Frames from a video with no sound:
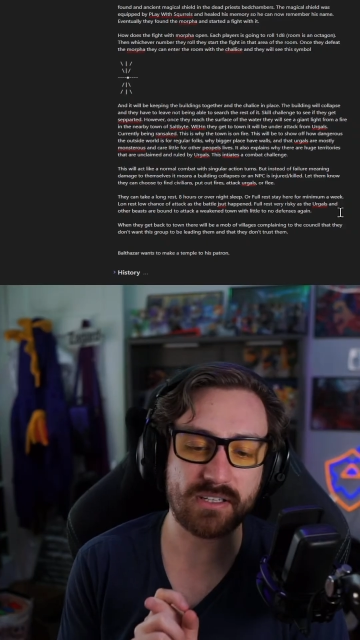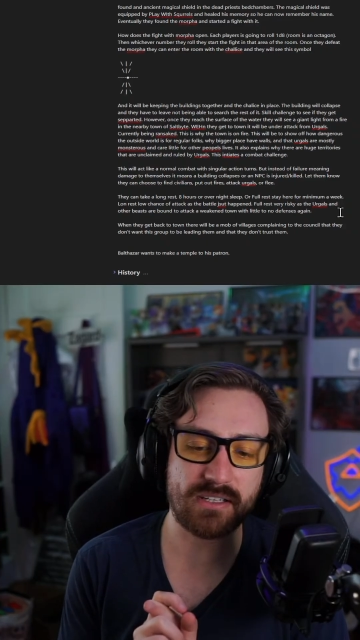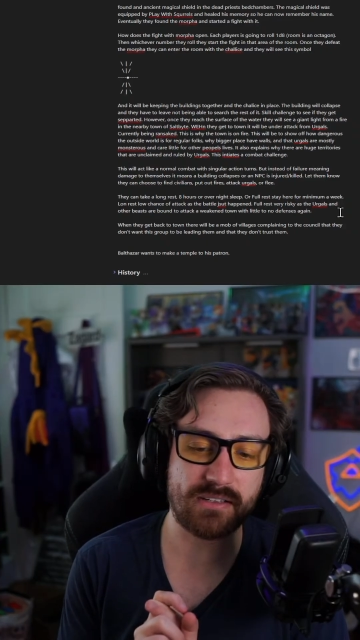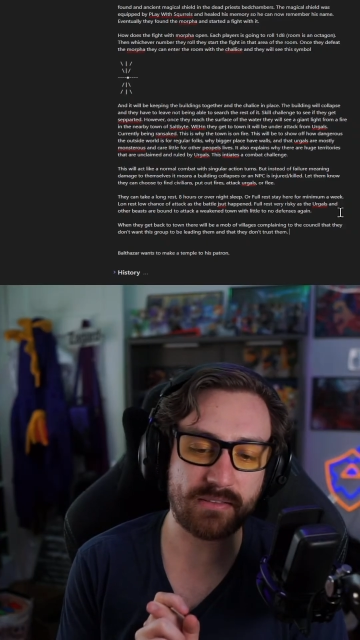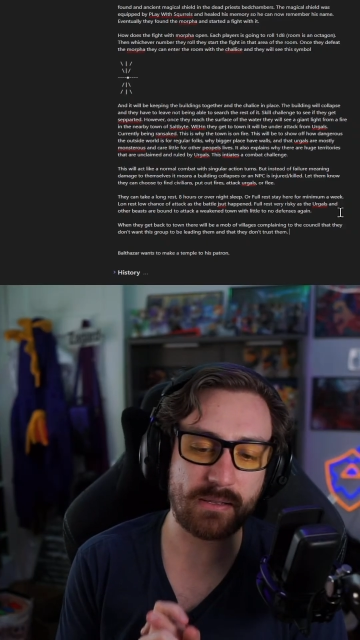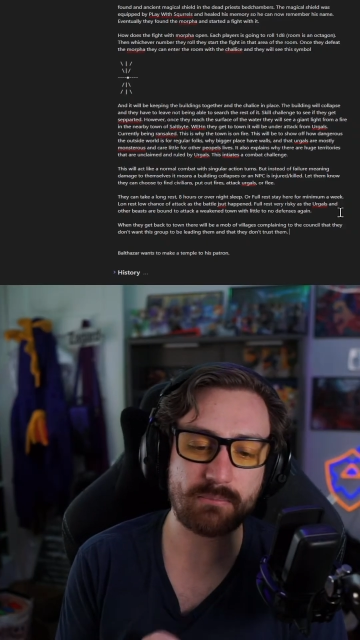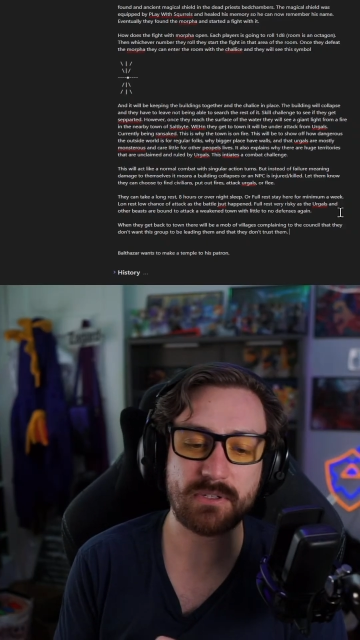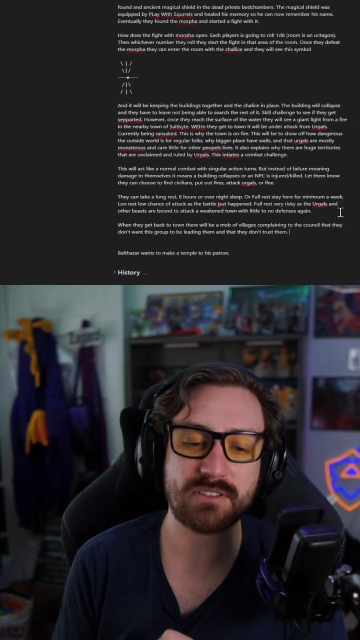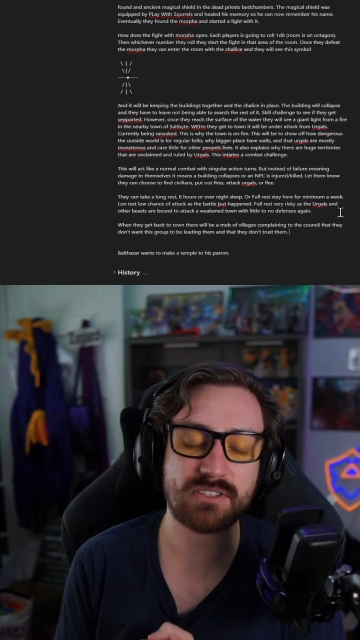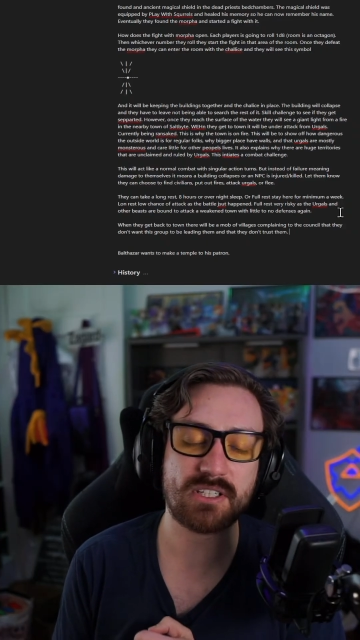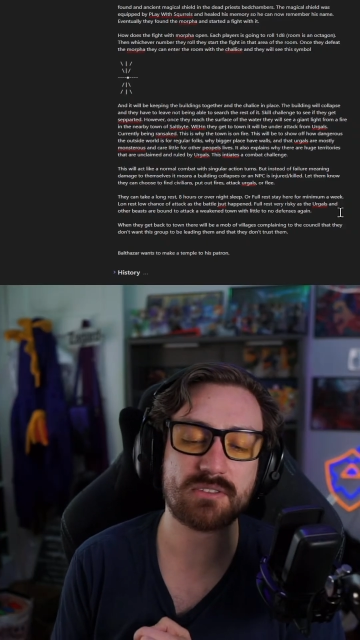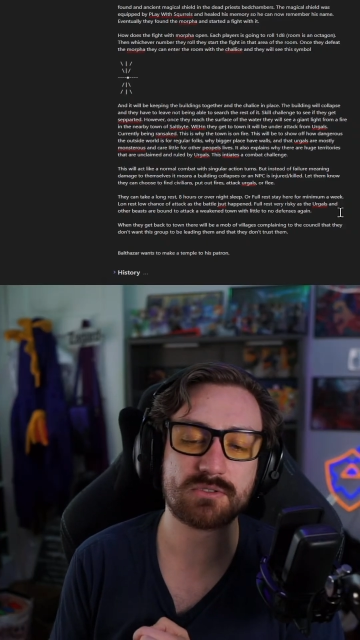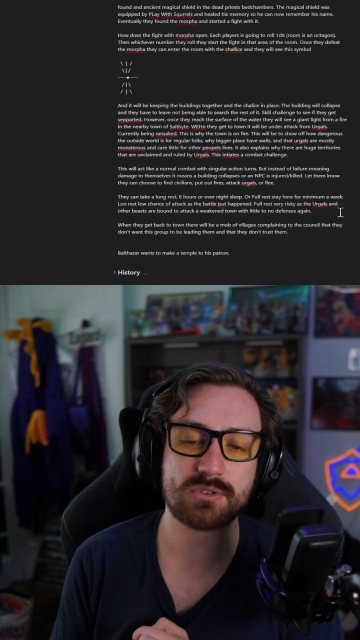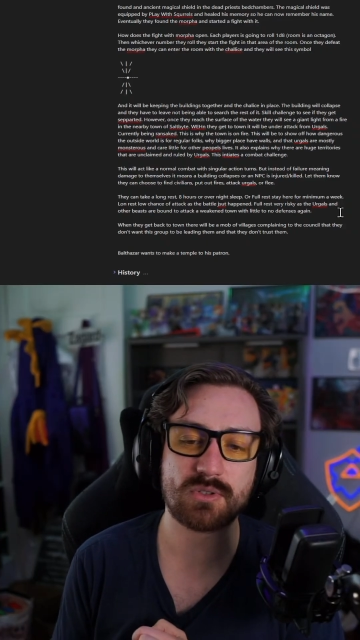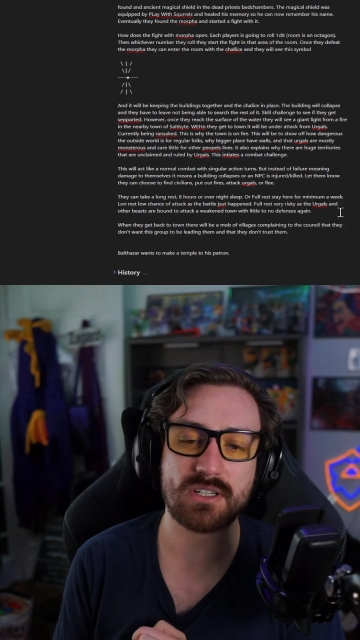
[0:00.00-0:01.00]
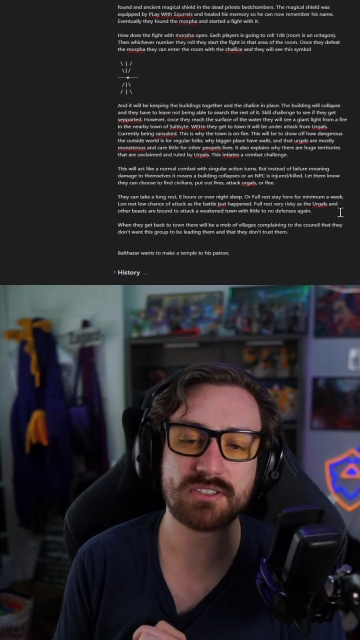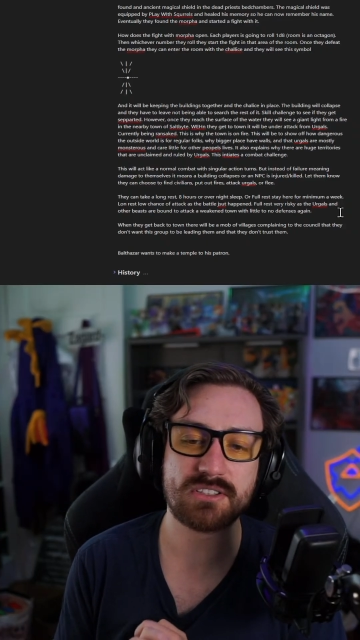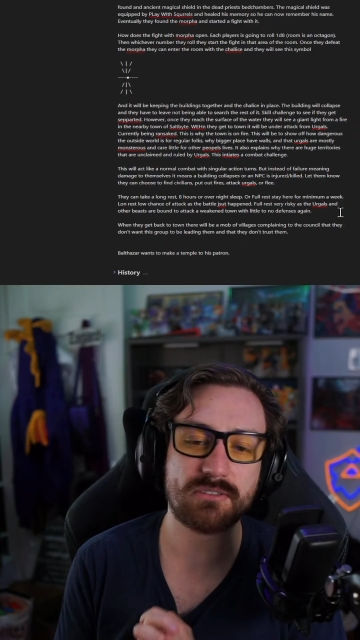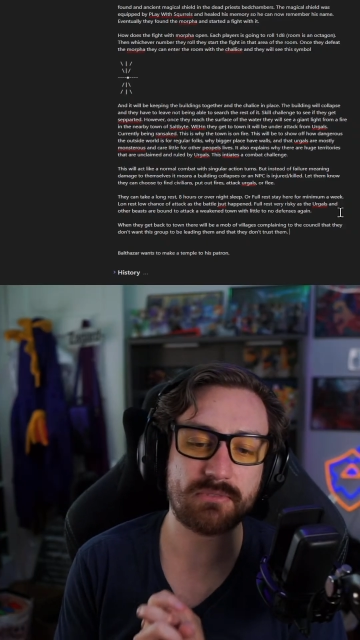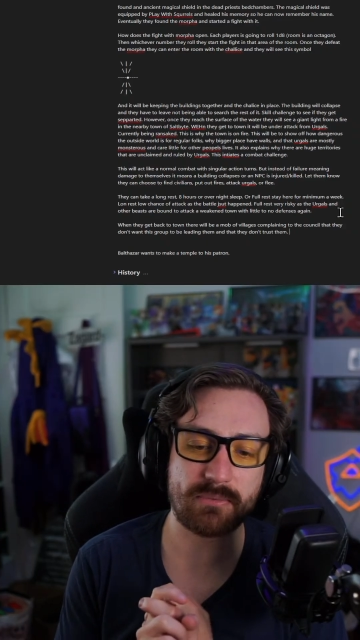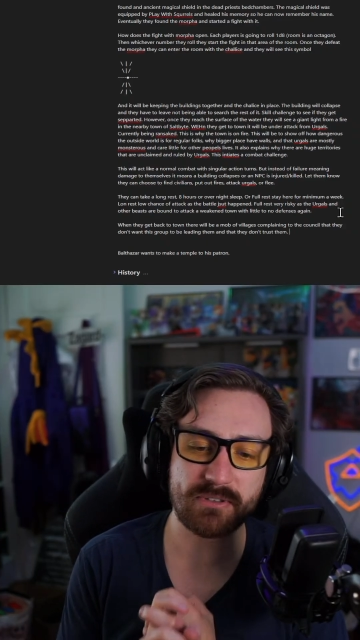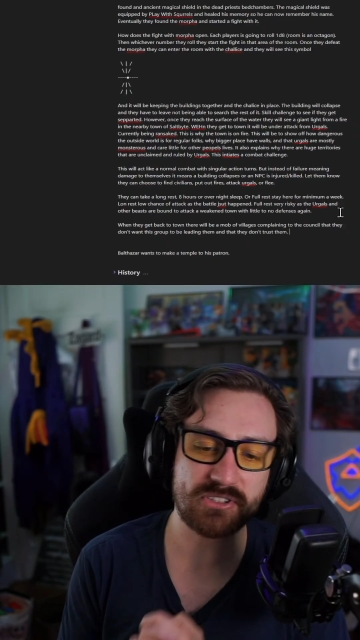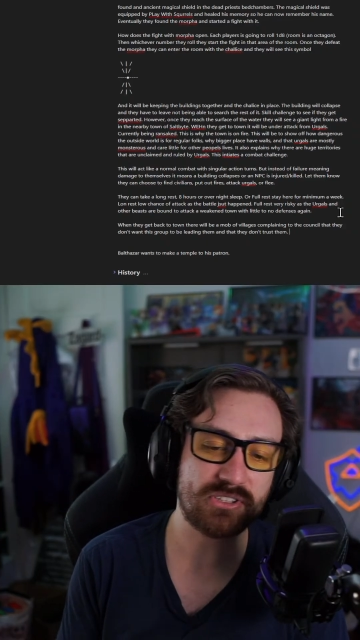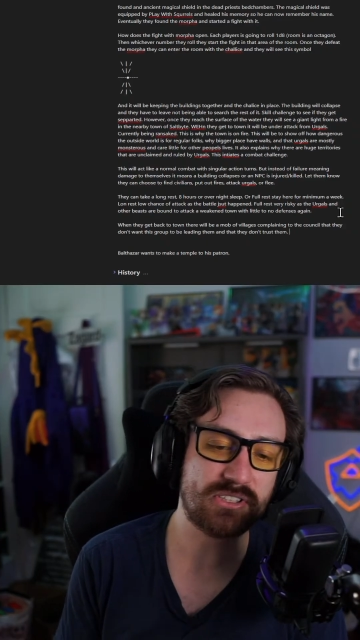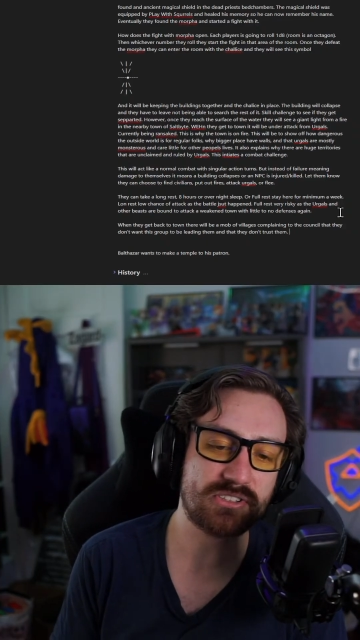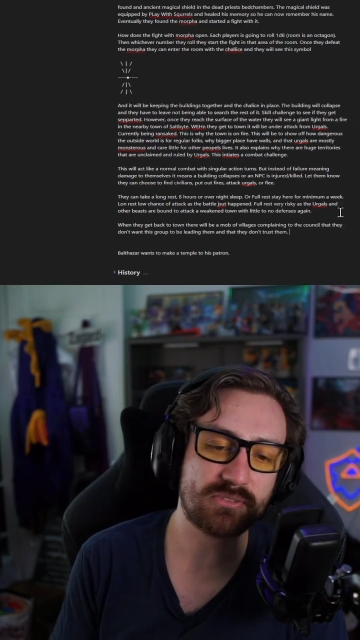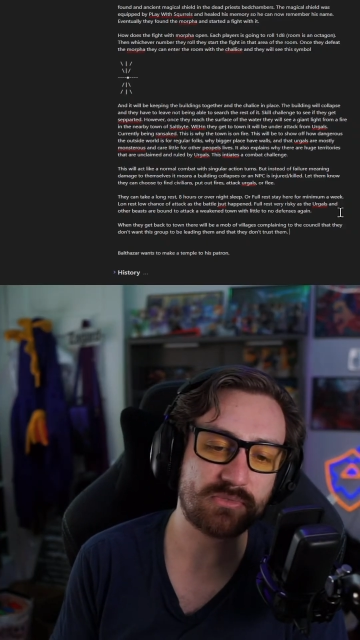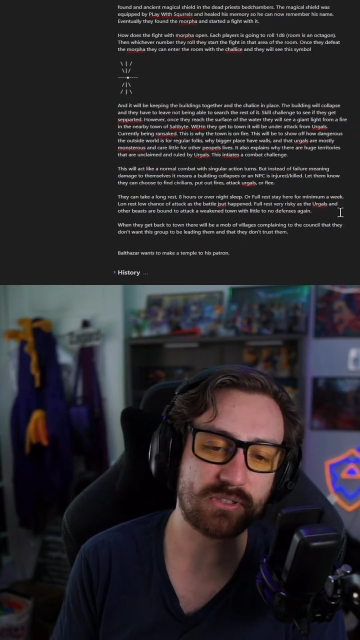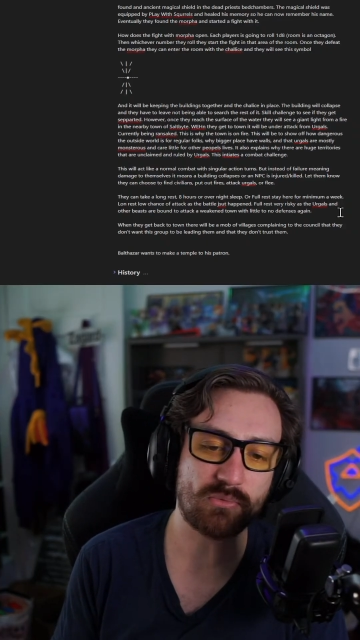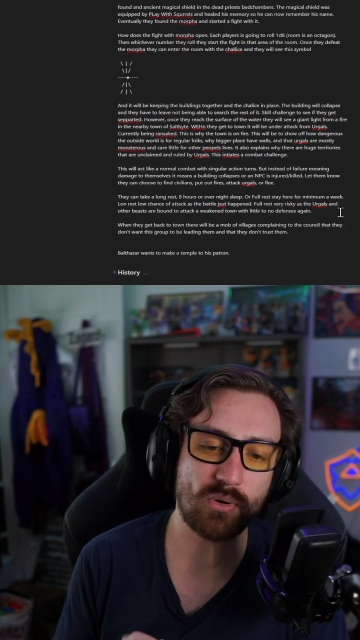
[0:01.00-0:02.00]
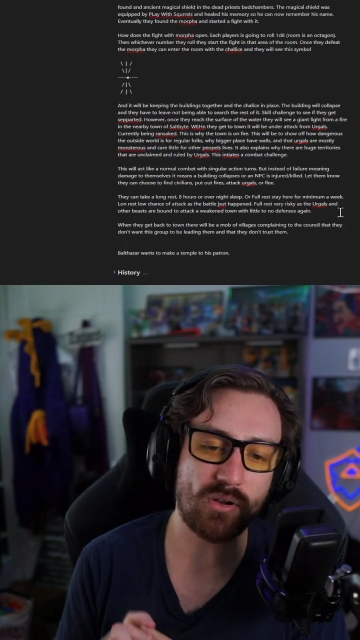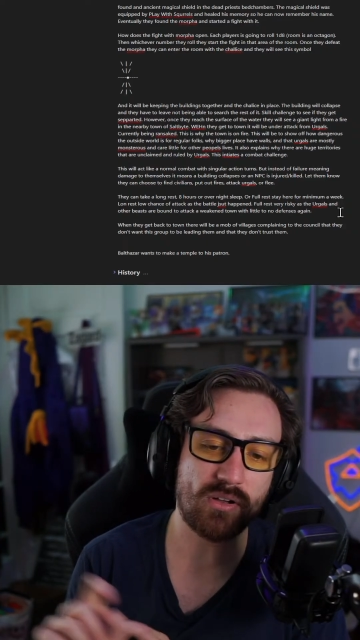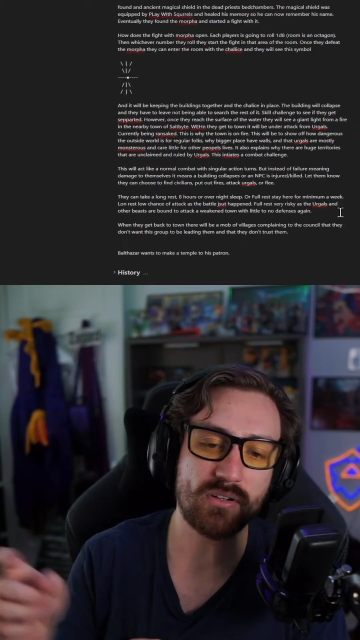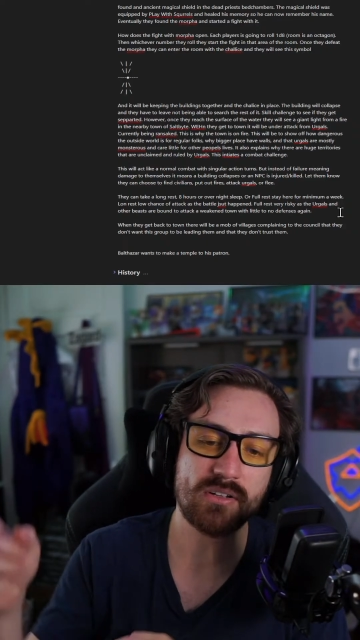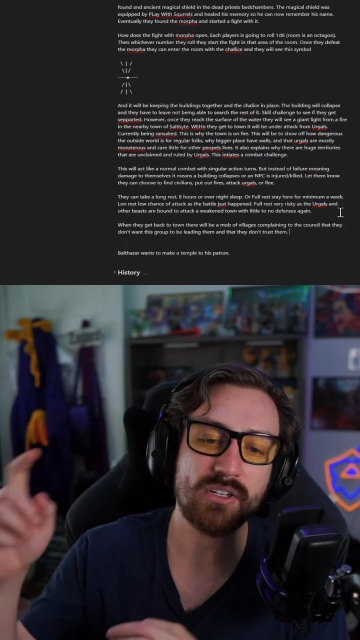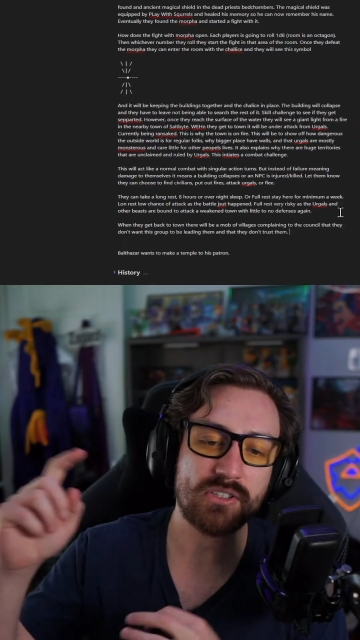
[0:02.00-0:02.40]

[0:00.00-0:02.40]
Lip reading: That means they don't trust him. That means he did something wrong,